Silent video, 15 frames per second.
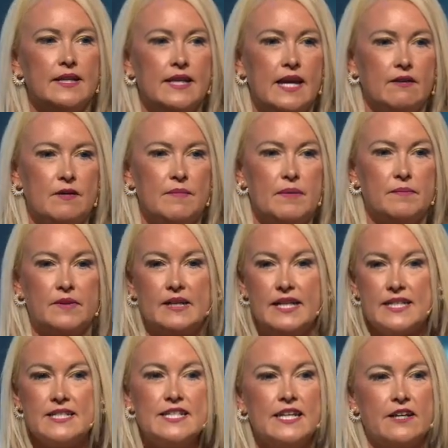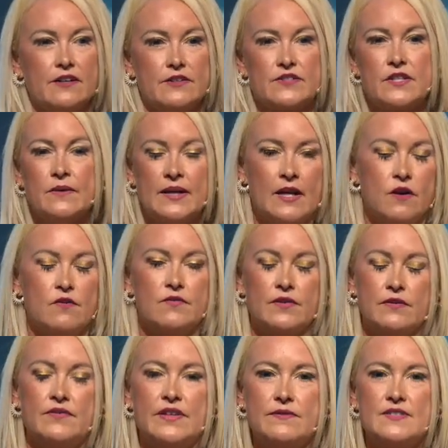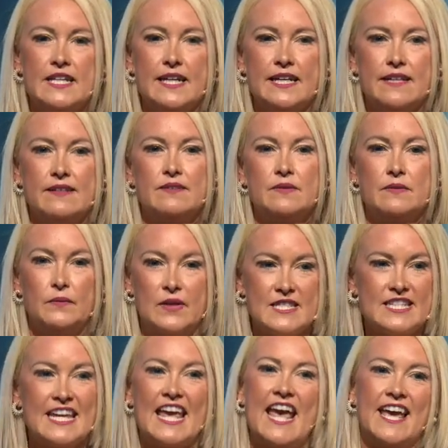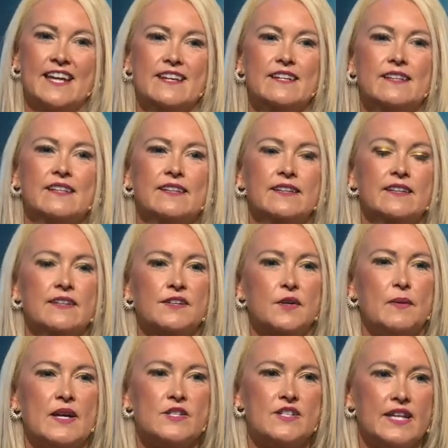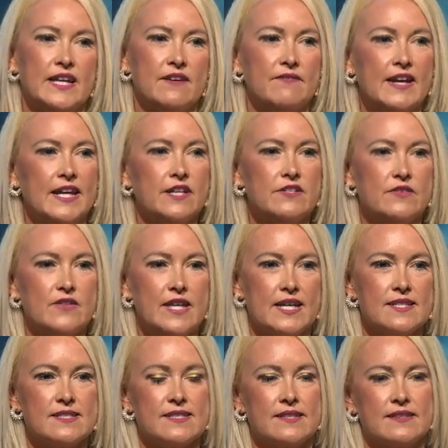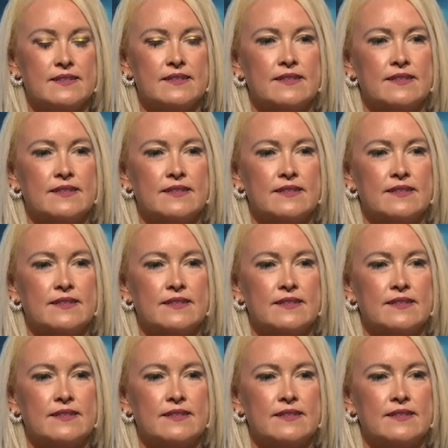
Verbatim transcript: I remember in tears going 0 for 15 once again, questioning if I could do this.